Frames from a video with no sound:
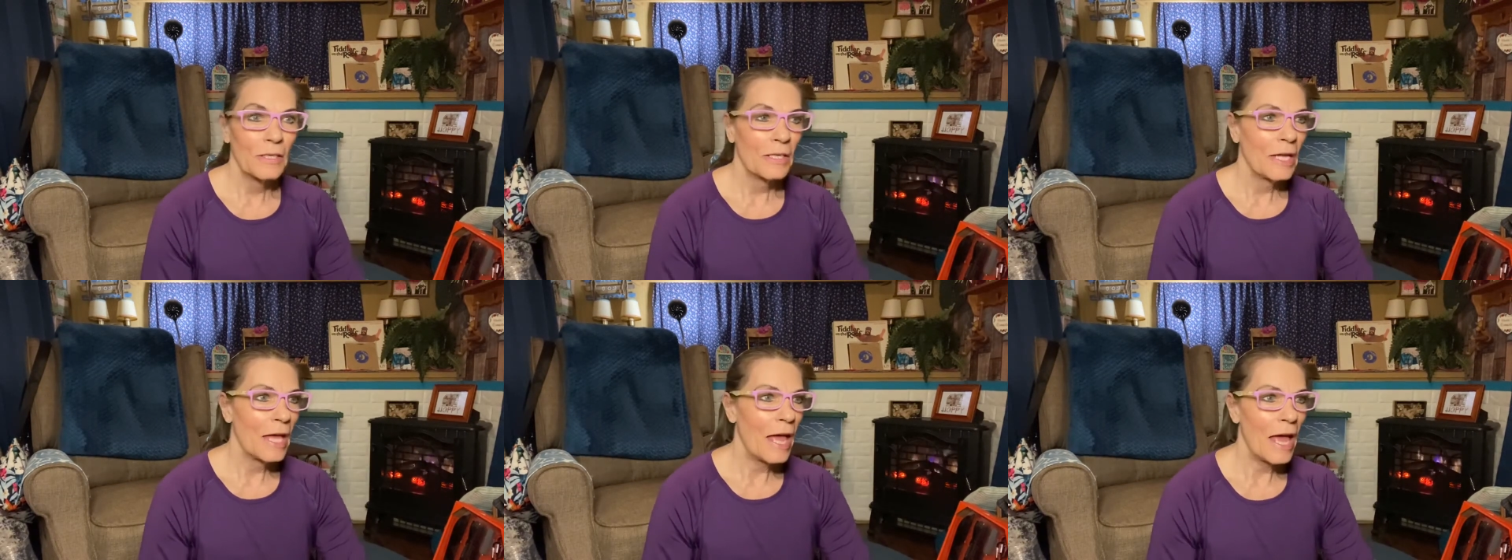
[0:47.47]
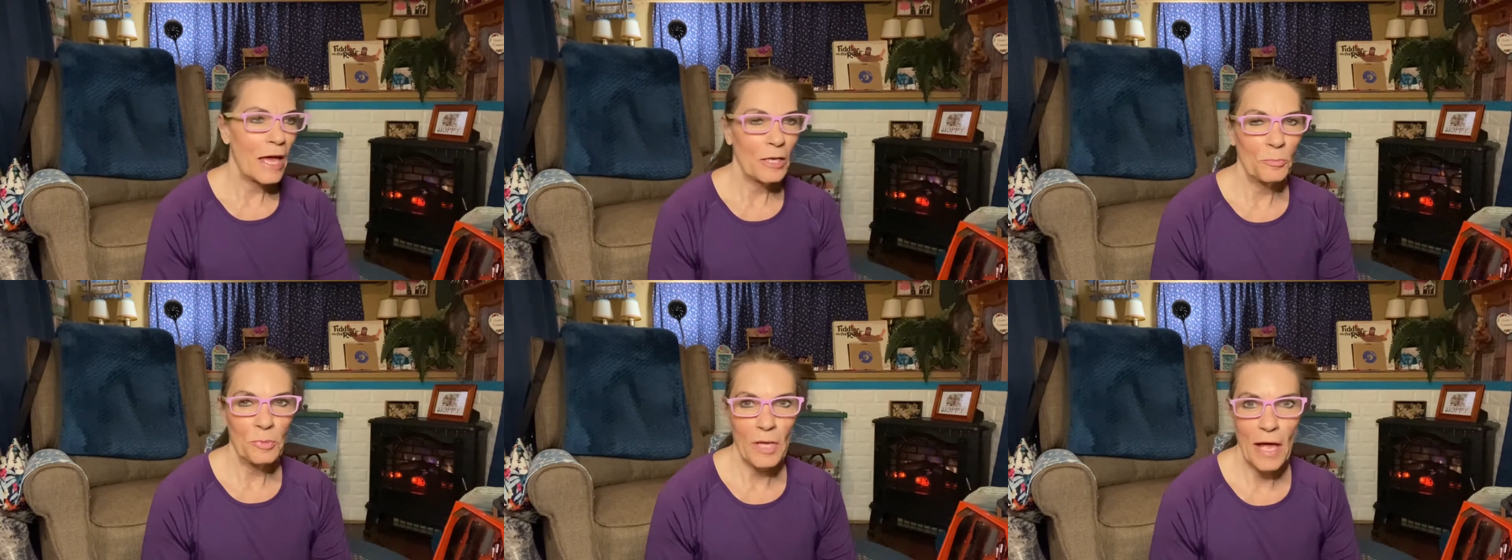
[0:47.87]
had
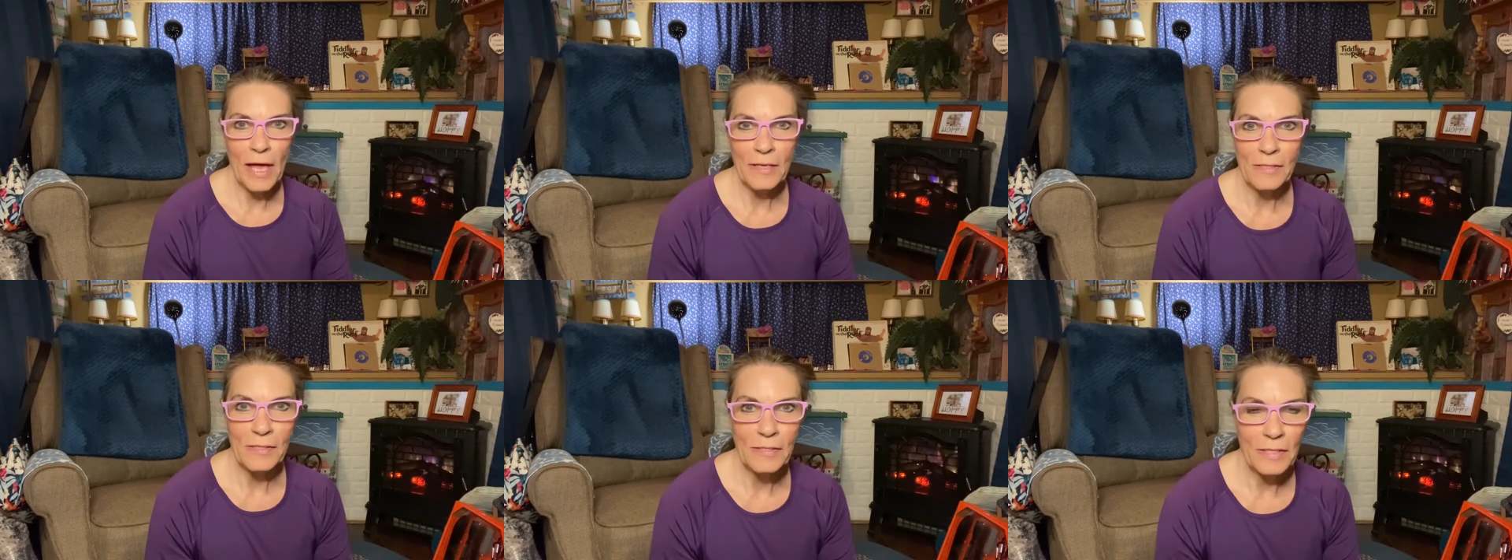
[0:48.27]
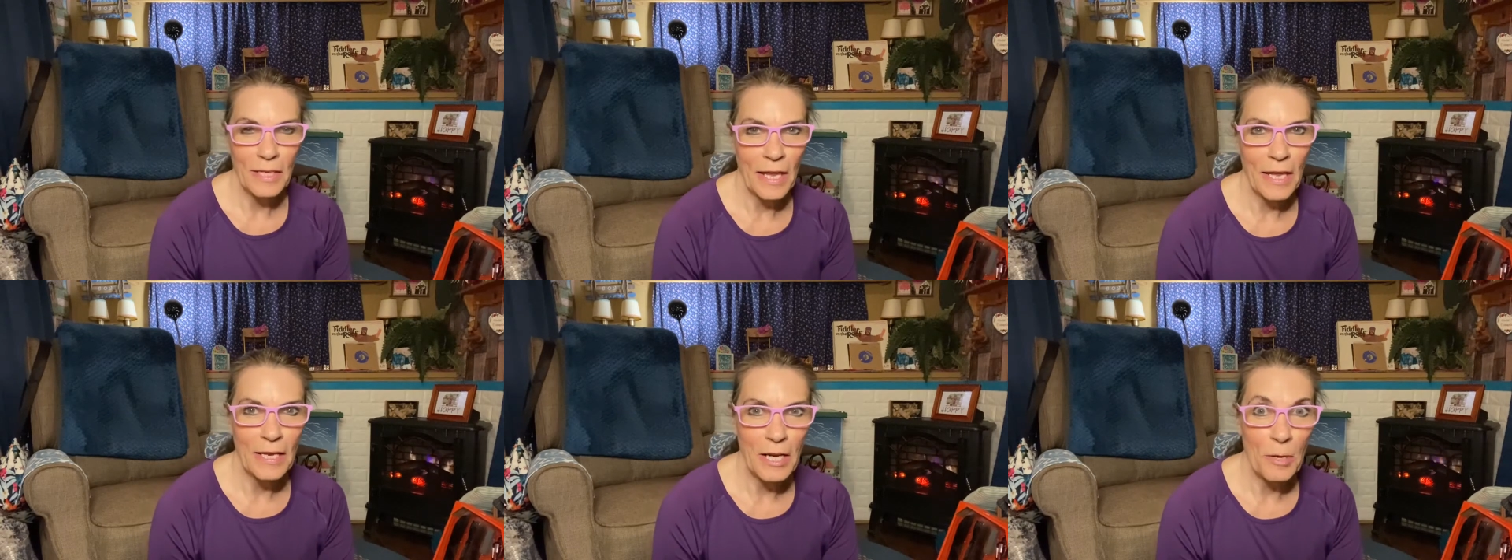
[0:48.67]
a blast,
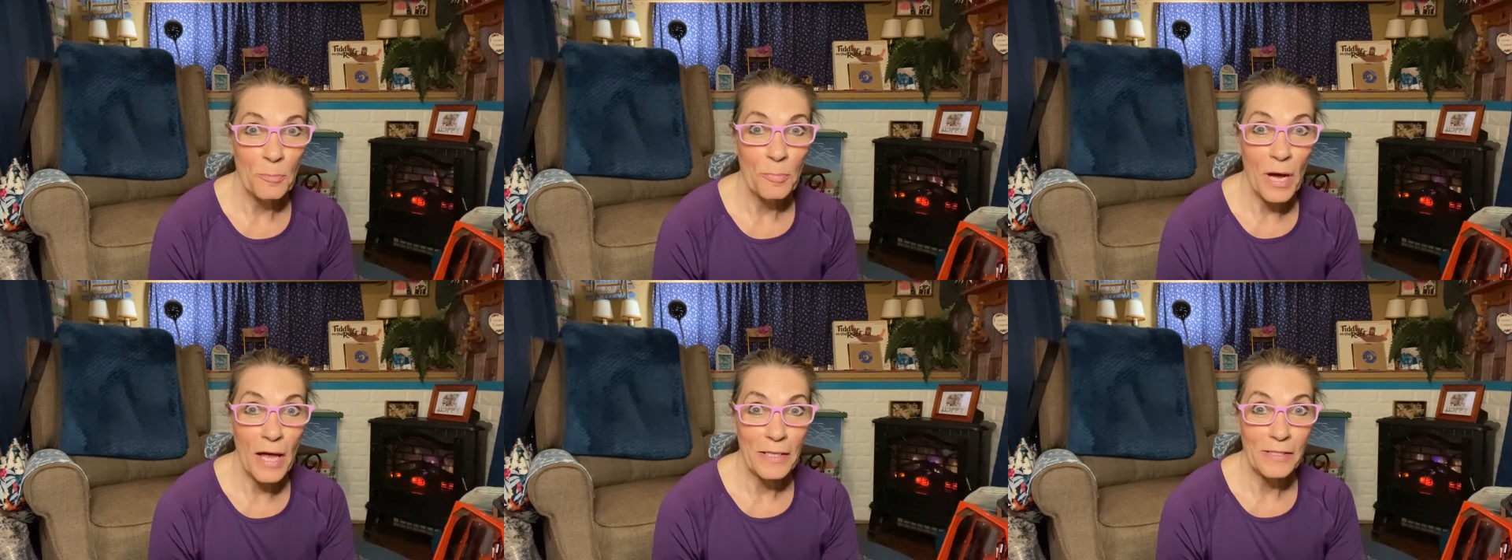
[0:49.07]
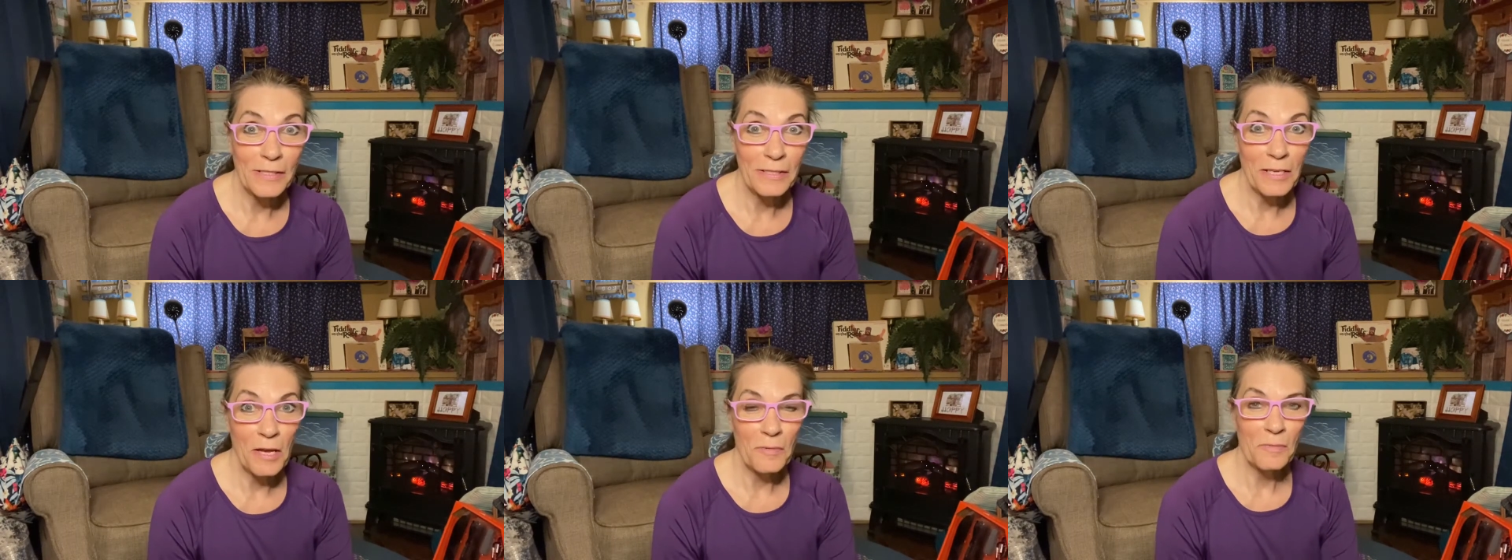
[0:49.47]
and I bought
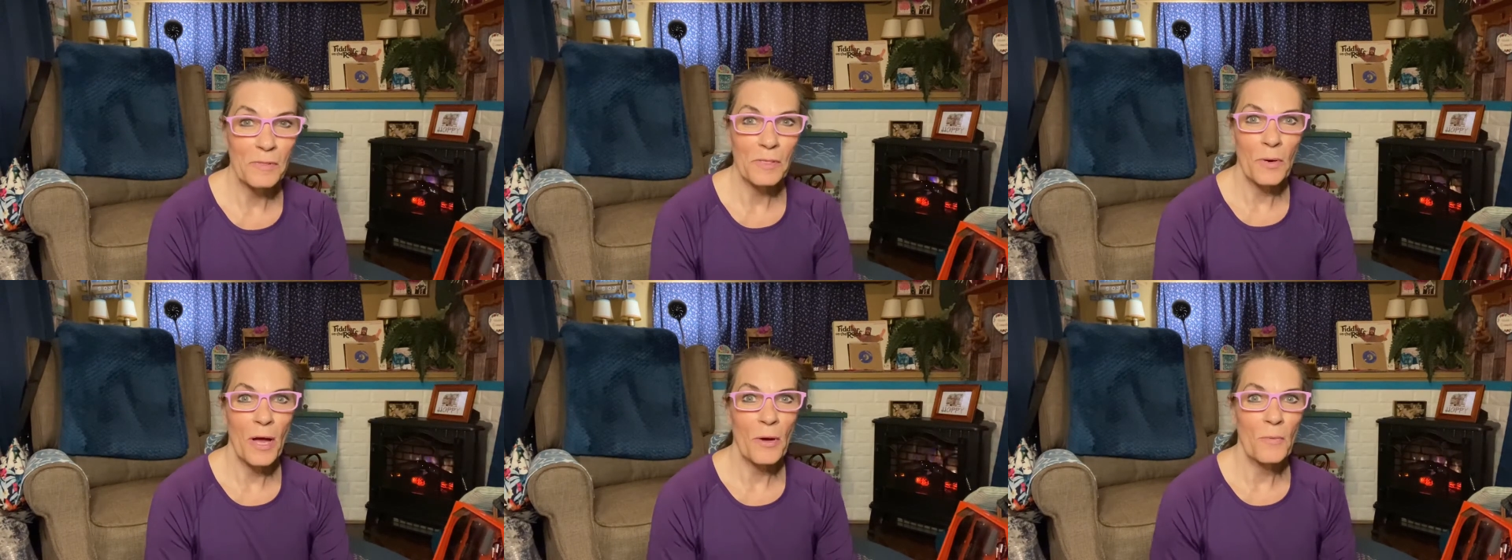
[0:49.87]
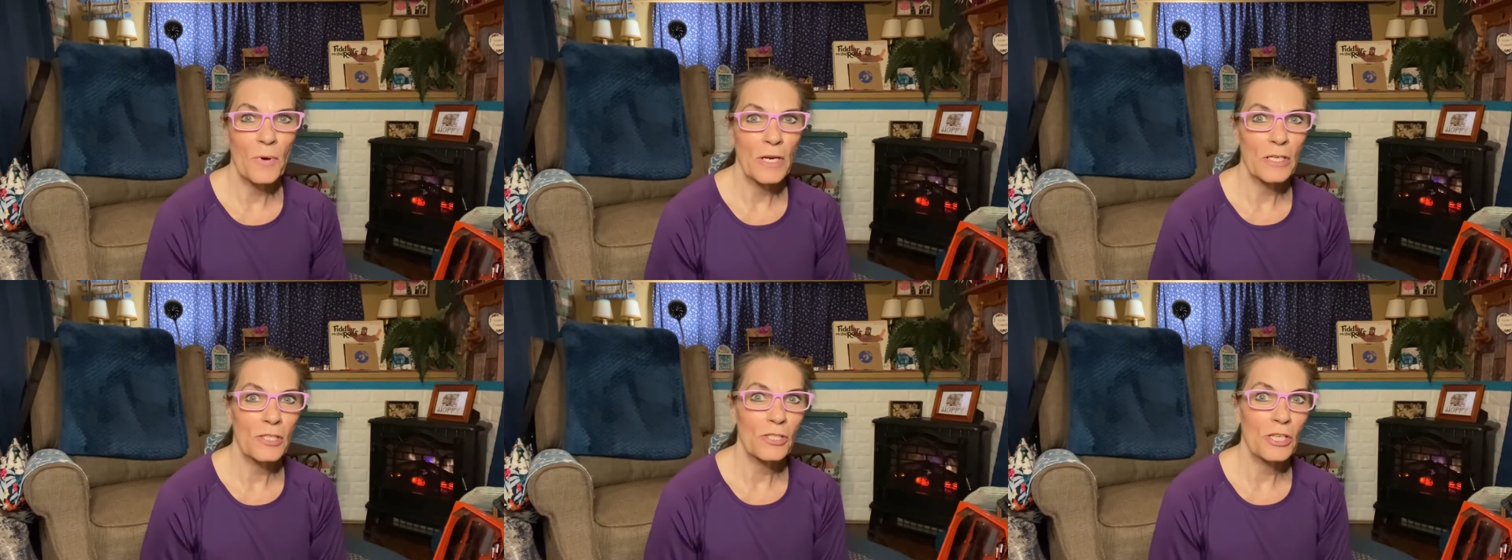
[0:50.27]
stuff. So I
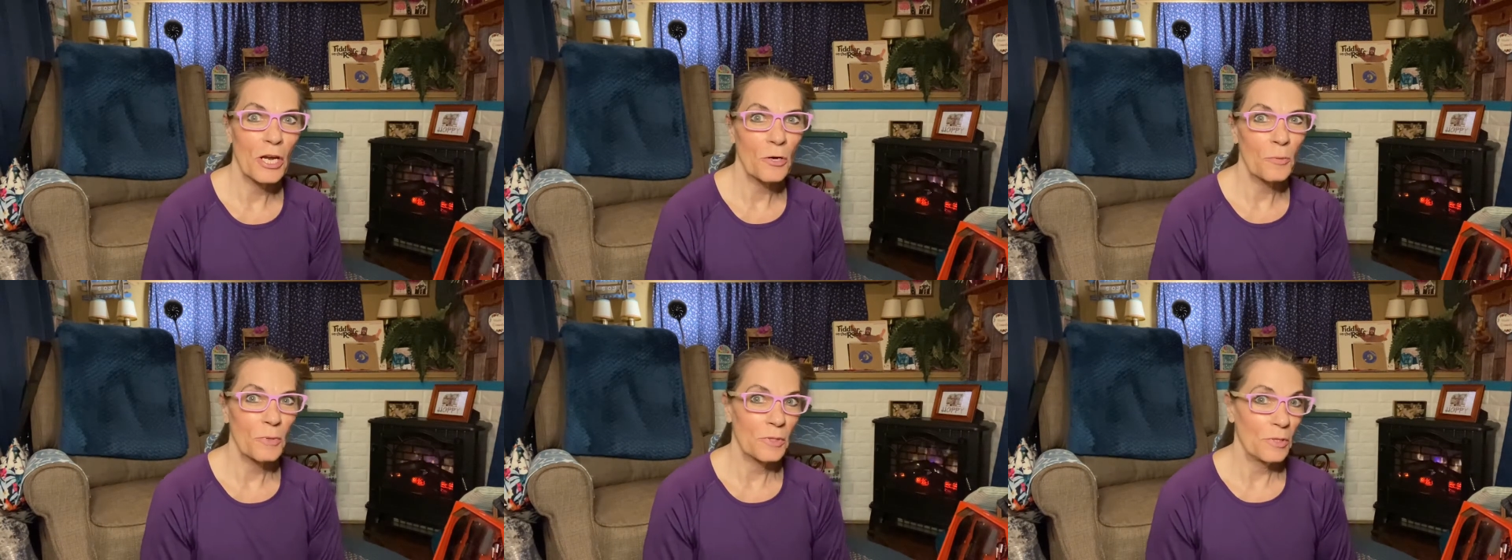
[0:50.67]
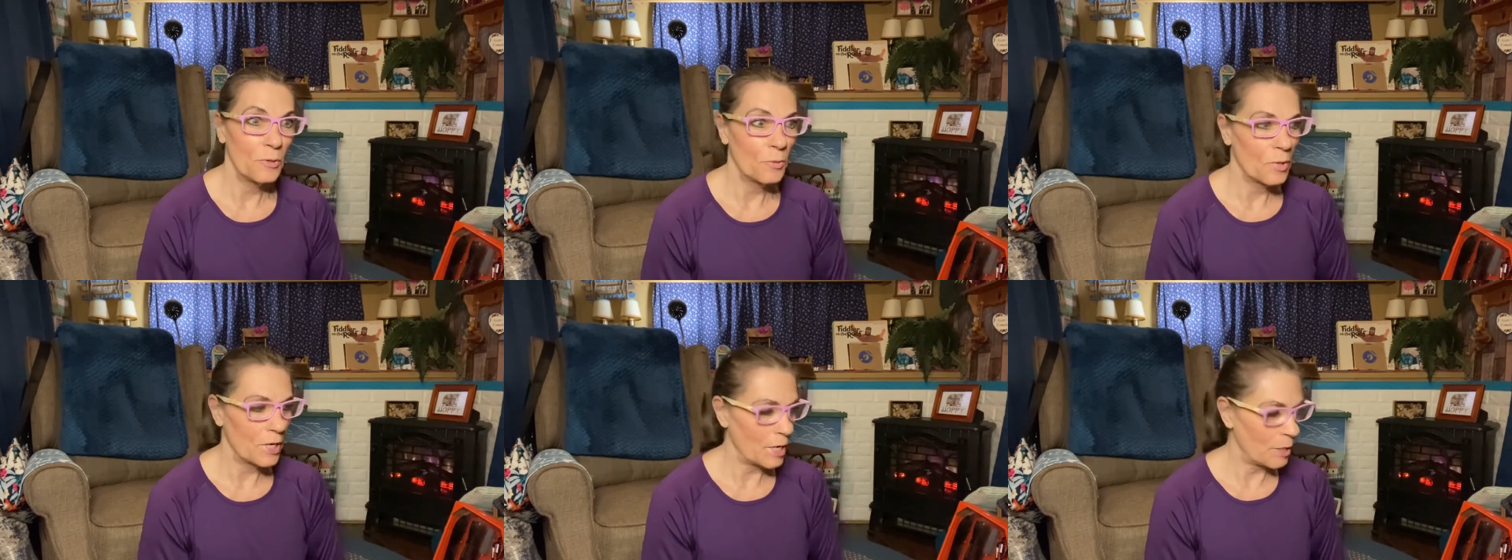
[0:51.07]
want to share with you what I